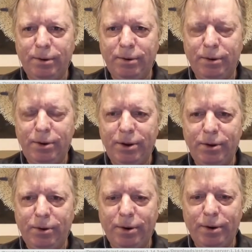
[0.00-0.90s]
only
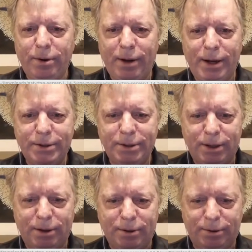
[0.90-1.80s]
thing Oracle
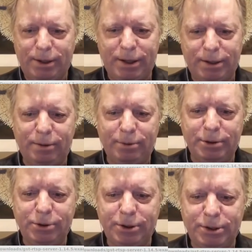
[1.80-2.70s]
hasn't killed yet
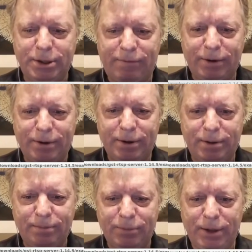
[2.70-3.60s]
that was good stuff
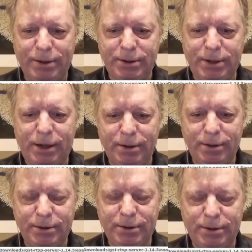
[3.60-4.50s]
at
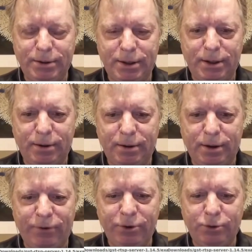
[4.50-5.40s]
Sun is
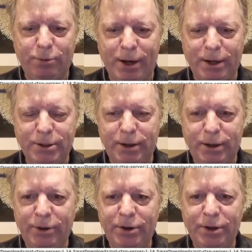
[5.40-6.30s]

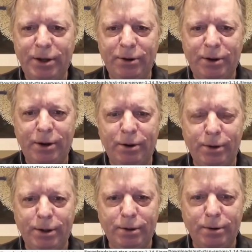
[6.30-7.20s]
VirtualBox. I don't think they know
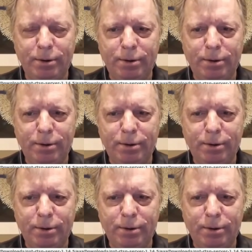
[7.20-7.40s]
they own it.